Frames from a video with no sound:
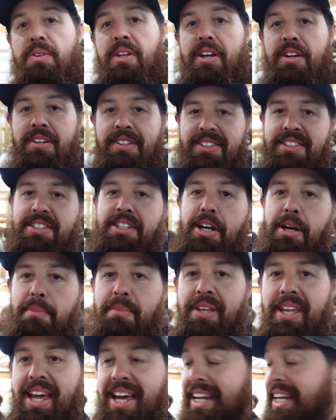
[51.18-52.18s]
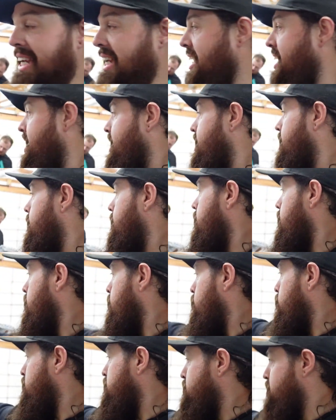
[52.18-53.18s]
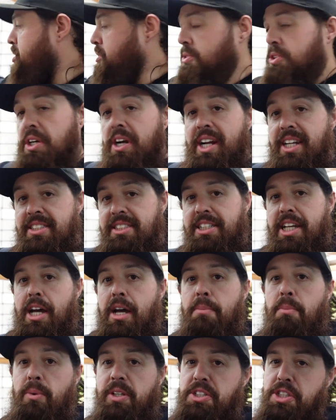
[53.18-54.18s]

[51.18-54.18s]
They hooked it up yet again. Will's new Transalp.